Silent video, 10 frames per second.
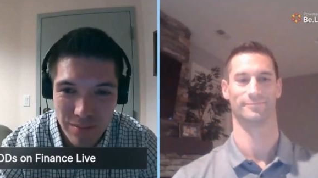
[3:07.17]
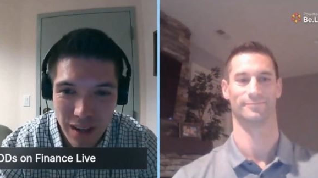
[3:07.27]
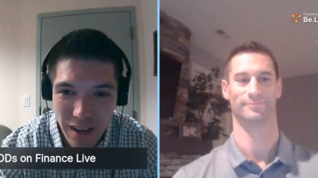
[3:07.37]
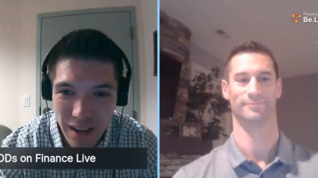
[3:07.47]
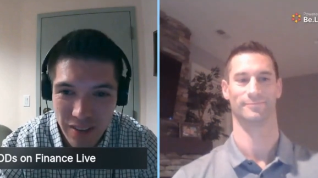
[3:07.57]

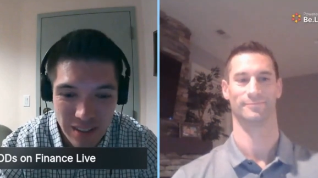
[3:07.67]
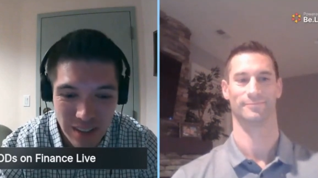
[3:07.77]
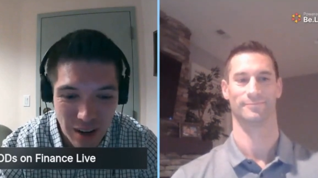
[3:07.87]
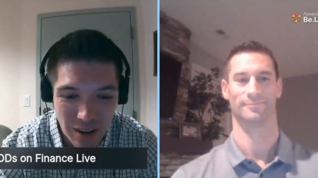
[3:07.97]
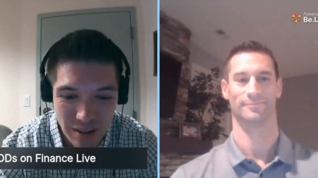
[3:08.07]
Speaker 1: uh,
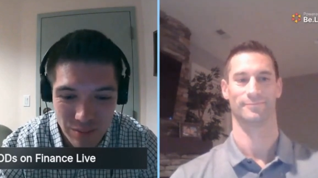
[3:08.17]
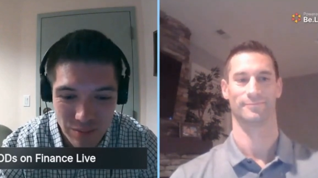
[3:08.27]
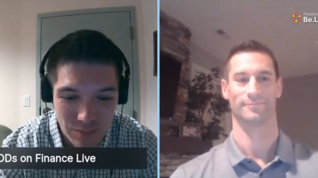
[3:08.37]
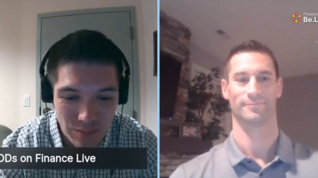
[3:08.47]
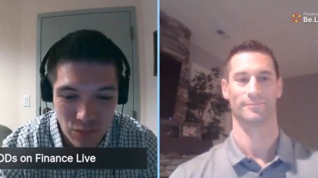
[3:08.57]
SEO and
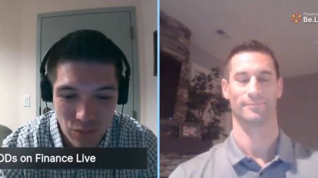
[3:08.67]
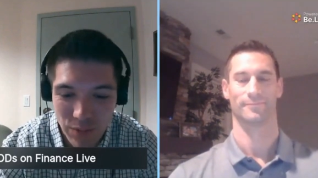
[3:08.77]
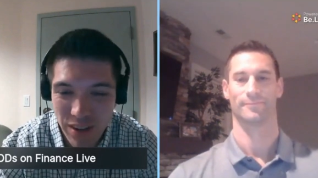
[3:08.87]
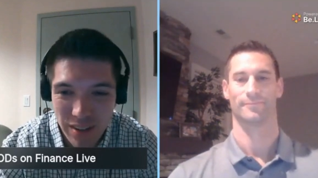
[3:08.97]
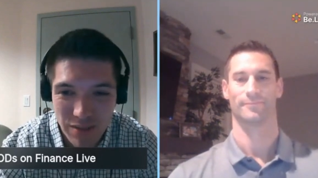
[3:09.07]

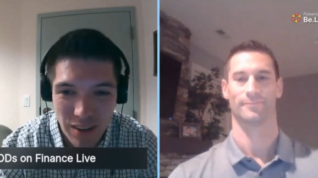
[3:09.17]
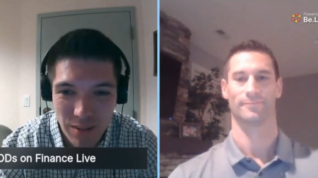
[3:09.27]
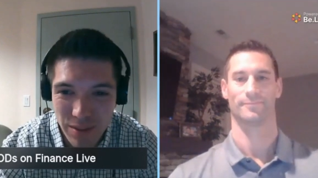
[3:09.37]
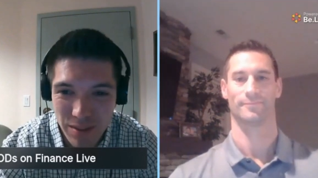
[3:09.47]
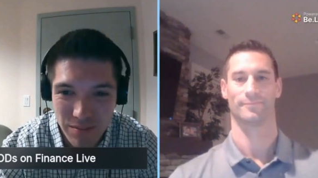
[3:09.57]
website
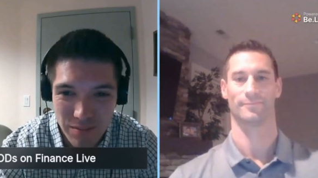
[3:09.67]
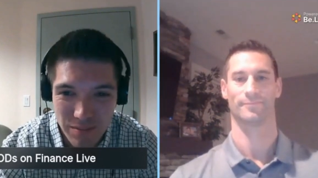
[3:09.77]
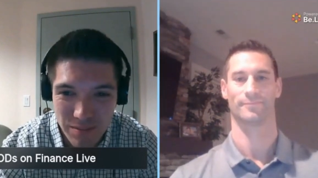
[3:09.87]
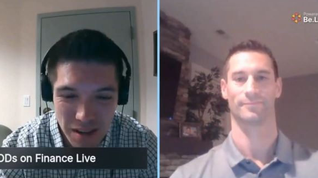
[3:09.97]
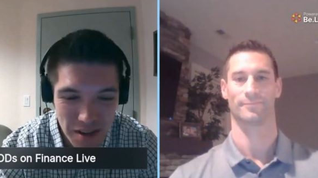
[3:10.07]
development,
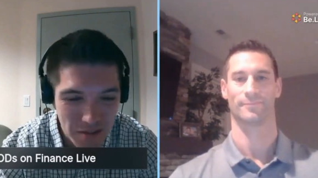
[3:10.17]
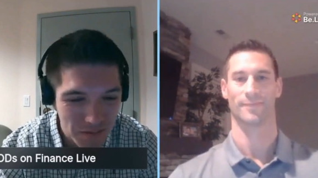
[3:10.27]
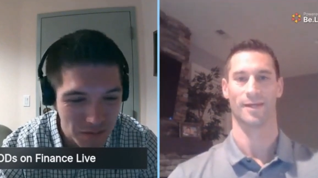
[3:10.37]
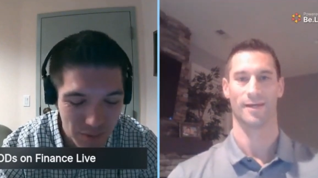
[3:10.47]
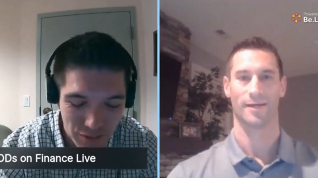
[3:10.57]
uh,
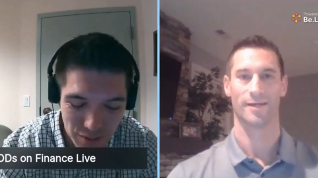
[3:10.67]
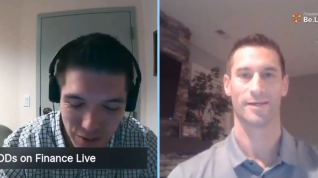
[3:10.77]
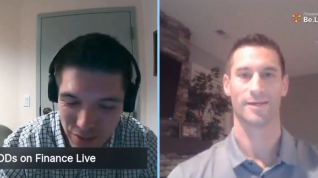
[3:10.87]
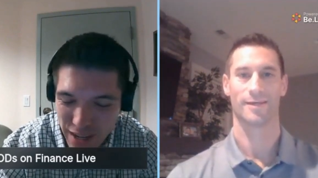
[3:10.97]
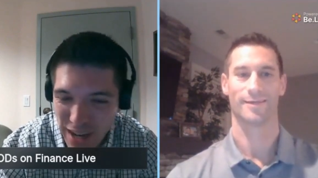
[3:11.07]
coming from
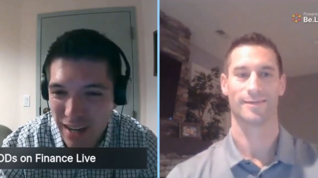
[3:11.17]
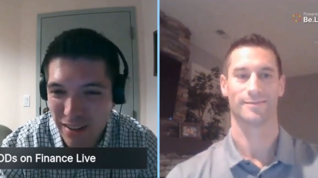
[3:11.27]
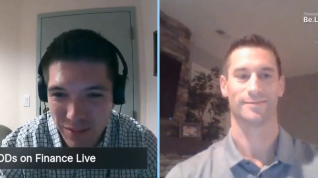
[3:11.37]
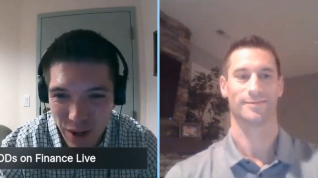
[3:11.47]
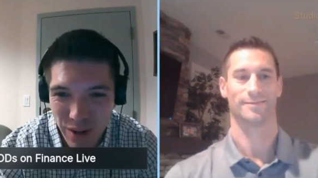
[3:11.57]
the VA
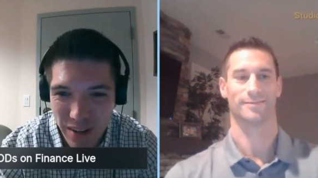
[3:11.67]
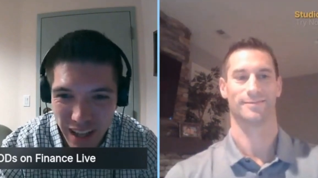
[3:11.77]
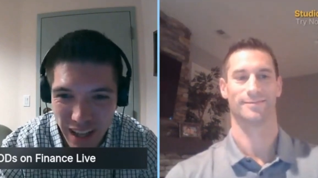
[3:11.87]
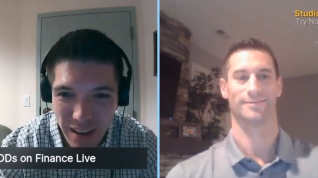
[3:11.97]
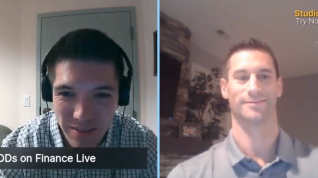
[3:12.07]
and going into
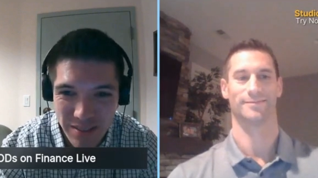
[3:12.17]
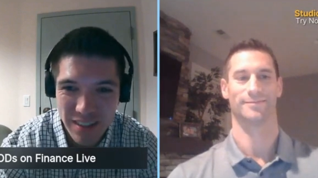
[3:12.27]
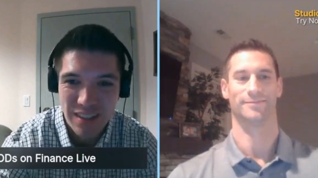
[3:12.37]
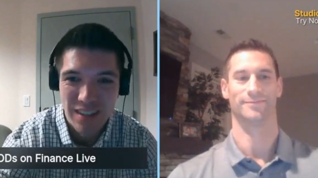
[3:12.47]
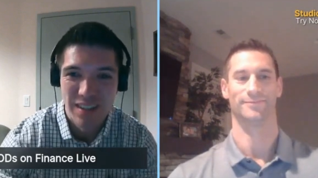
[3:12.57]
that?
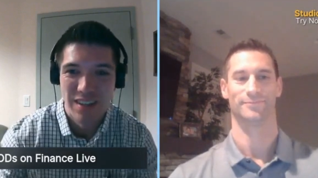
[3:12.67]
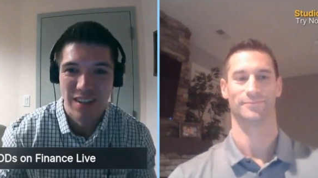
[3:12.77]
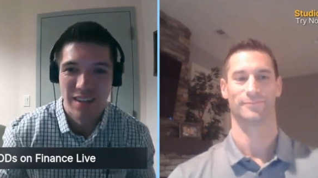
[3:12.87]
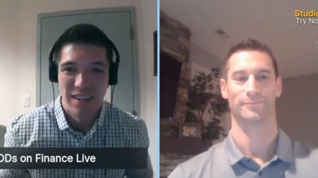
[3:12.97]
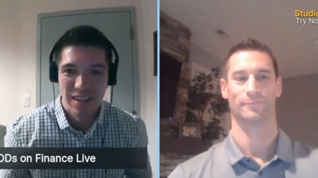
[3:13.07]

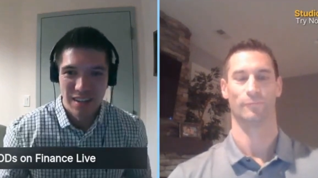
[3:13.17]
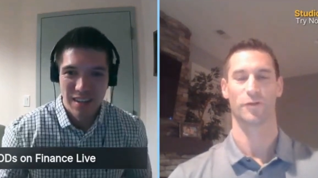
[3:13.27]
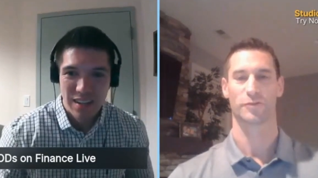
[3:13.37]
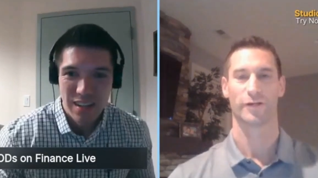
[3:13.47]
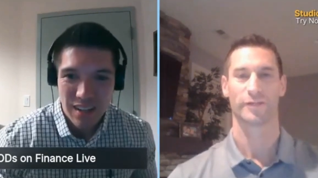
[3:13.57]
Speaker 2: Well, so
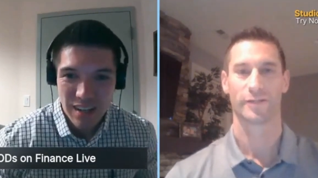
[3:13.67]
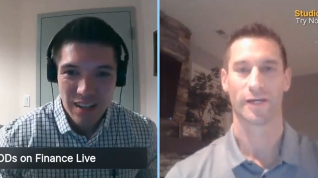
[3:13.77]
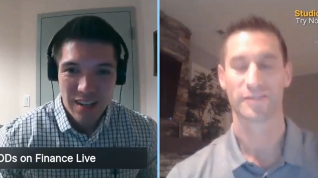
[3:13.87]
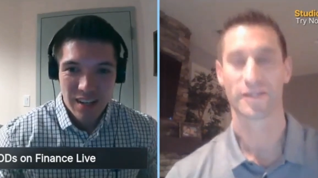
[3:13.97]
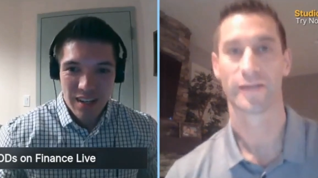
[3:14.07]
I, I
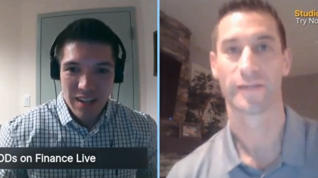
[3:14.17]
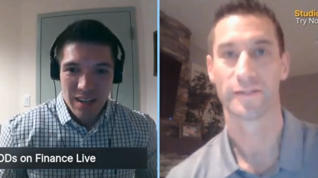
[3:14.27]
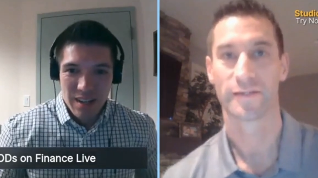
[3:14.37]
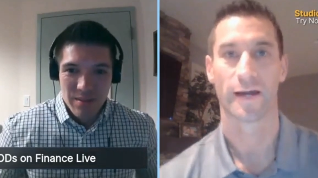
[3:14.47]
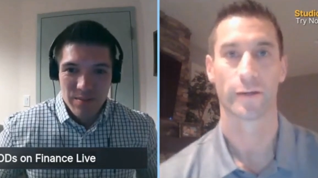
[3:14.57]
designed the
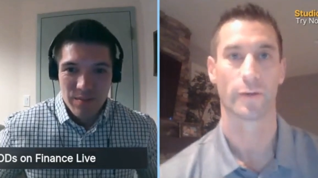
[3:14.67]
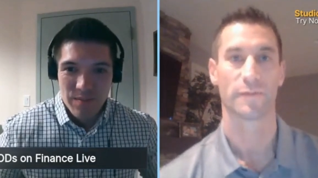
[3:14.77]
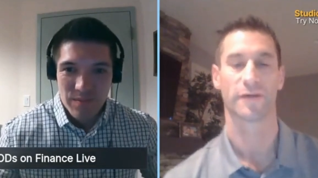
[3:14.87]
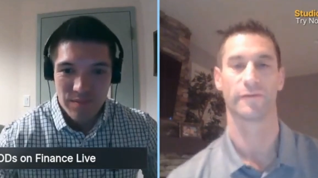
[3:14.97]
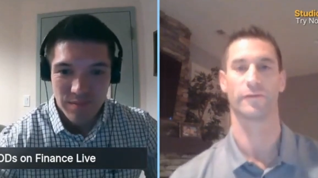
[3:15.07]
entire
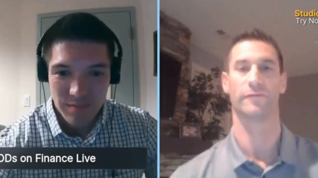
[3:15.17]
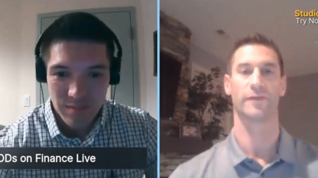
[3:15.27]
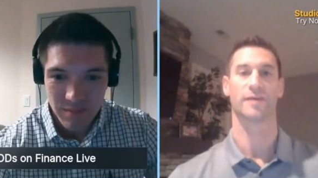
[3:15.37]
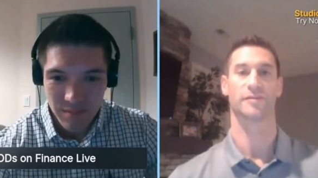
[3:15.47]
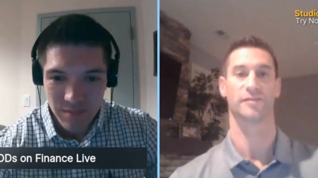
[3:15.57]
website for the VA
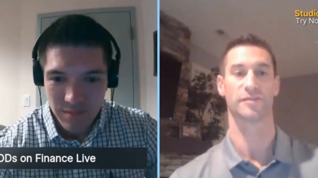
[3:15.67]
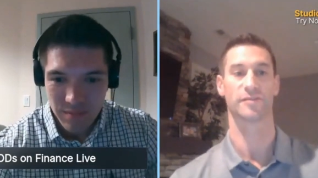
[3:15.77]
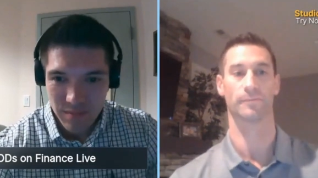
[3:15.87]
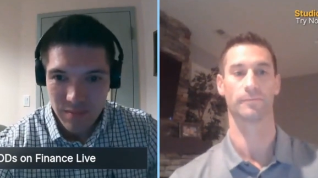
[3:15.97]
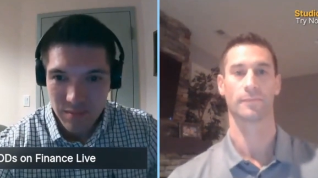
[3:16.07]

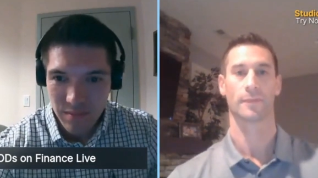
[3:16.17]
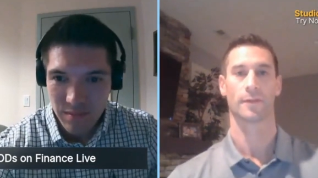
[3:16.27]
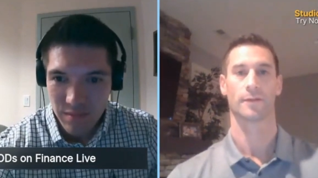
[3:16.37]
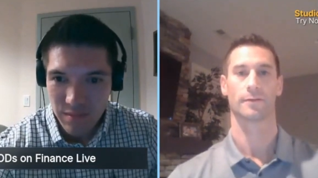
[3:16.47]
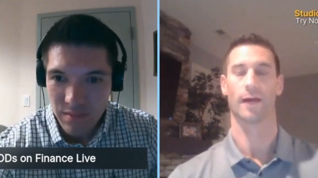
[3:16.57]
system.
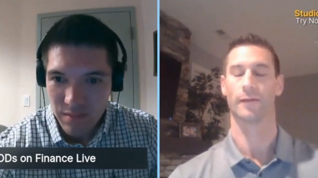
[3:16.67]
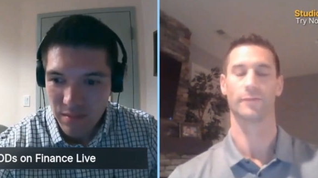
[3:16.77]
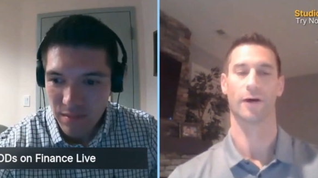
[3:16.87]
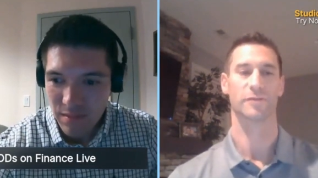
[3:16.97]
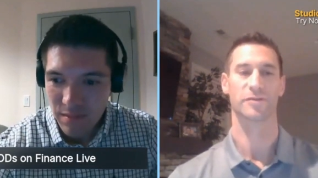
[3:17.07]
No, no,
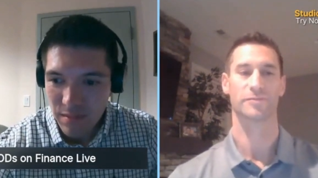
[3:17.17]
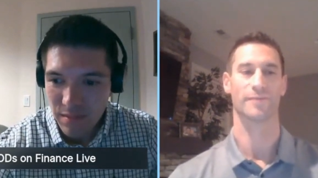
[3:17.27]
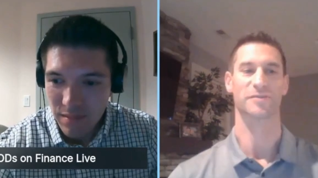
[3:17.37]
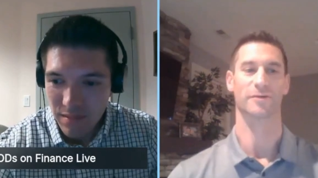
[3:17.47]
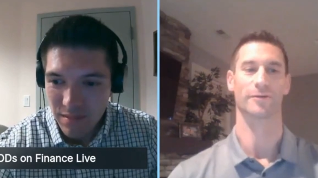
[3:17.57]
I'm just
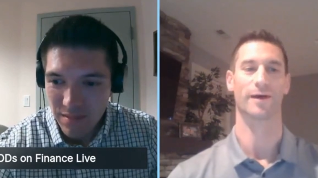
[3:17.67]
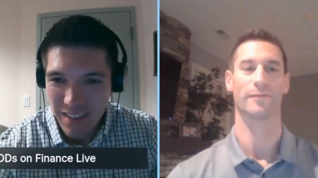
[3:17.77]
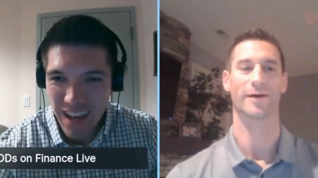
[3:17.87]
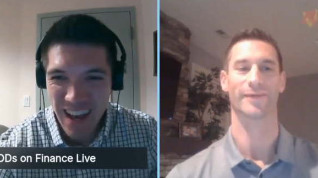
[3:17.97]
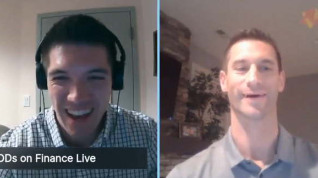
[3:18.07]
messing around
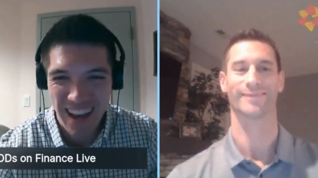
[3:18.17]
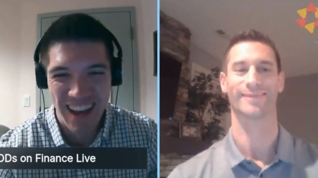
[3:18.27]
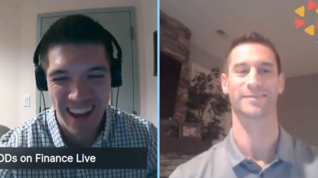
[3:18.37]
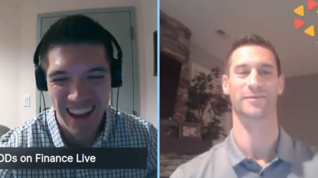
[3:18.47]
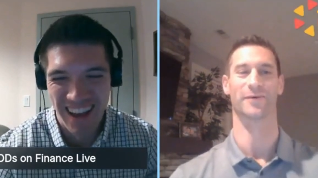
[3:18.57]
about
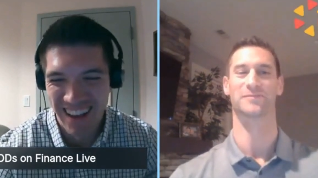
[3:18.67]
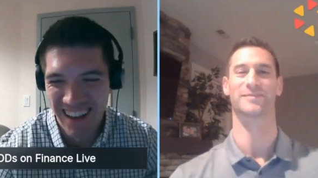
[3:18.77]
that.